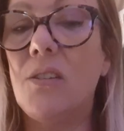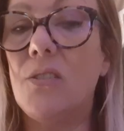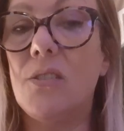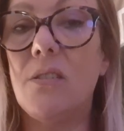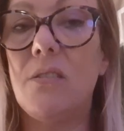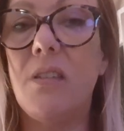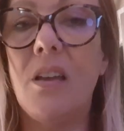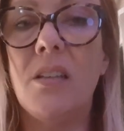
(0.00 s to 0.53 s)
because
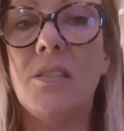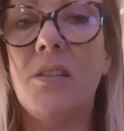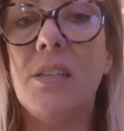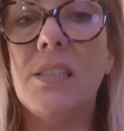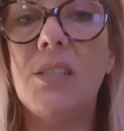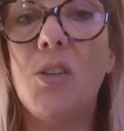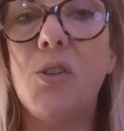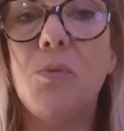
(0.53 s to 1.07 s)
your third
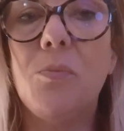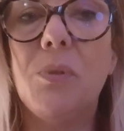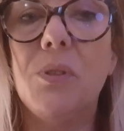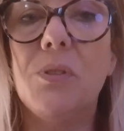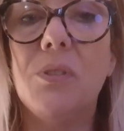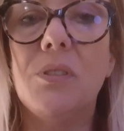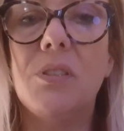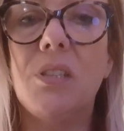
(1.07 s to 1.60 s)
eye's
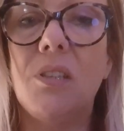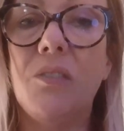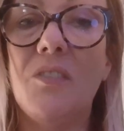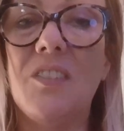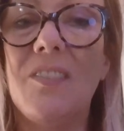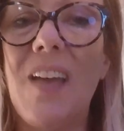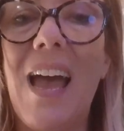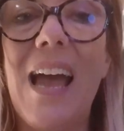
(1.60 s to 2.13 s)
open, so you've
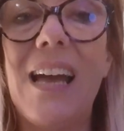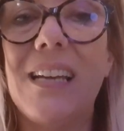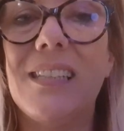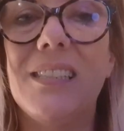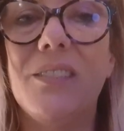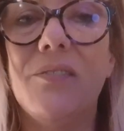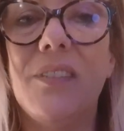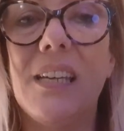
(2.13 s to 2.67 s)

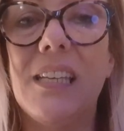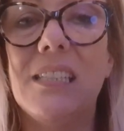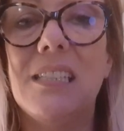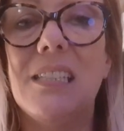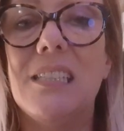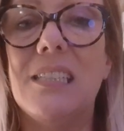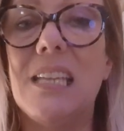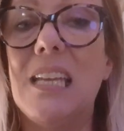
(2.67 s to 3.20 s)

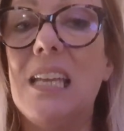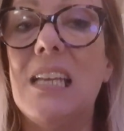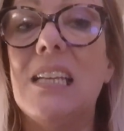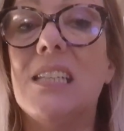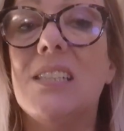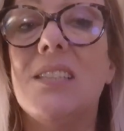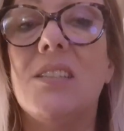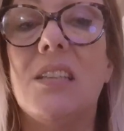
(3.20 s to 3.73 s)
activated the
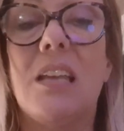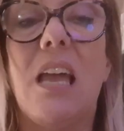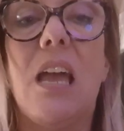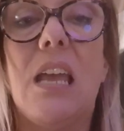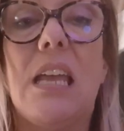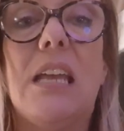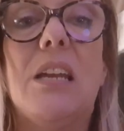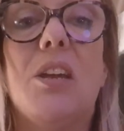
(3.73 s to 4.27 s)

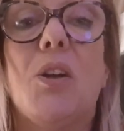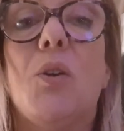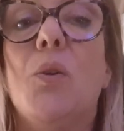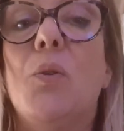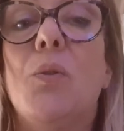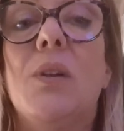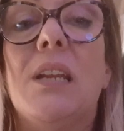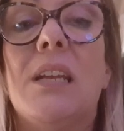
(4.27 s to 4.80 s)
inner
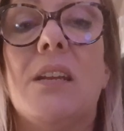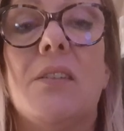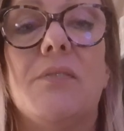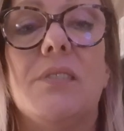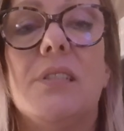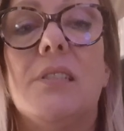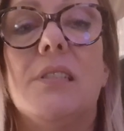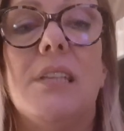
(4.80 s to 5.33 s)
calling of
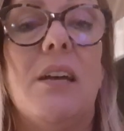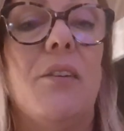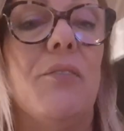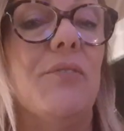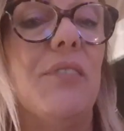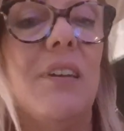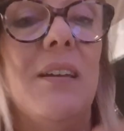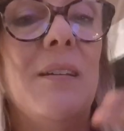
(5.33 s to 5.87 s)

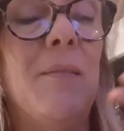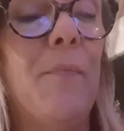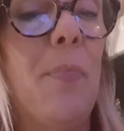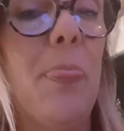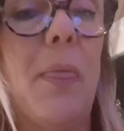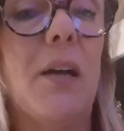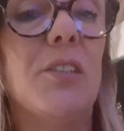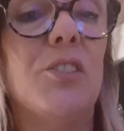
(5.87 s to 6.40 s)
yourself.
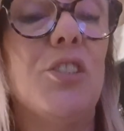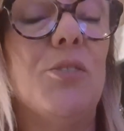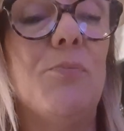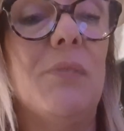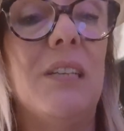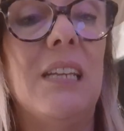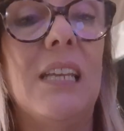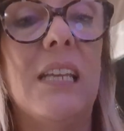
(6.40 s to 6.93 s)
I do
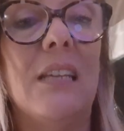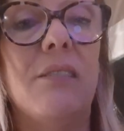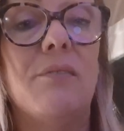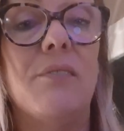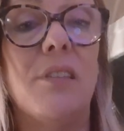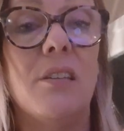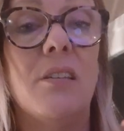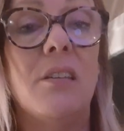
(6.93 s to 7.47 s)

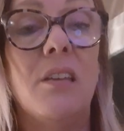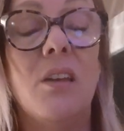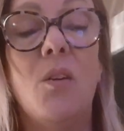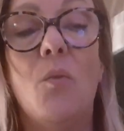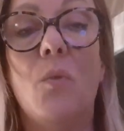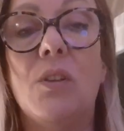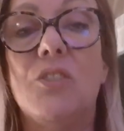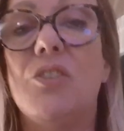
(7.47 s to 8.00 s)
believe that
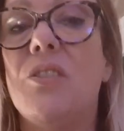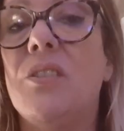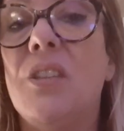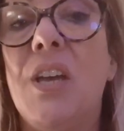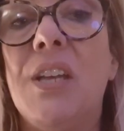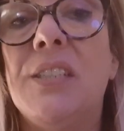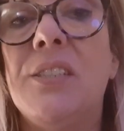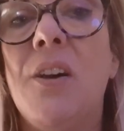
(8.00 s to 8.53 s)
once your
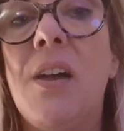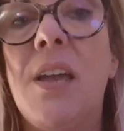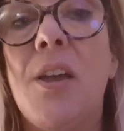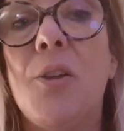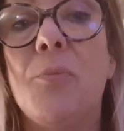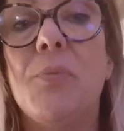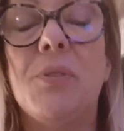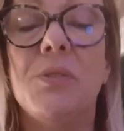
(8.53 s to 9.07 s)
third eye
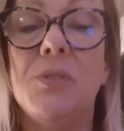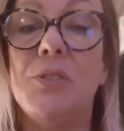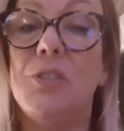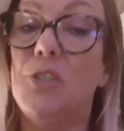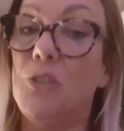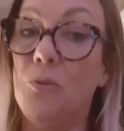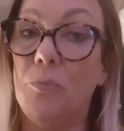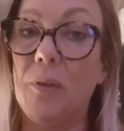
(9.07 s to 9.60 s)

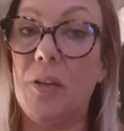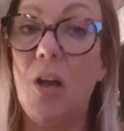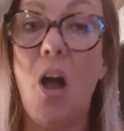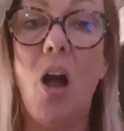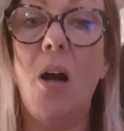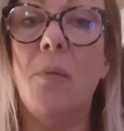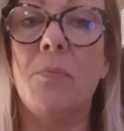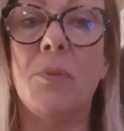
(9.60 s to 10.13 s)
opens, you
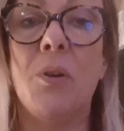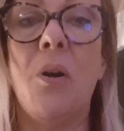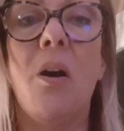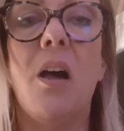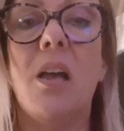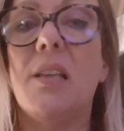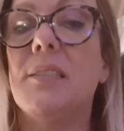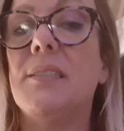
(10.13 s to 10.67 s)
become your
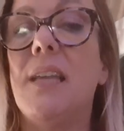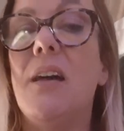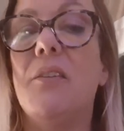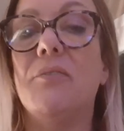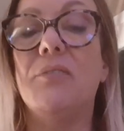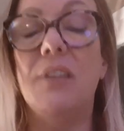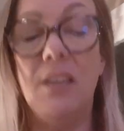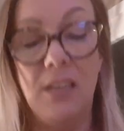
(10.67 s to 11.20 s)
higher
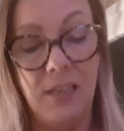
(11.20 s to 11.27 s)
self.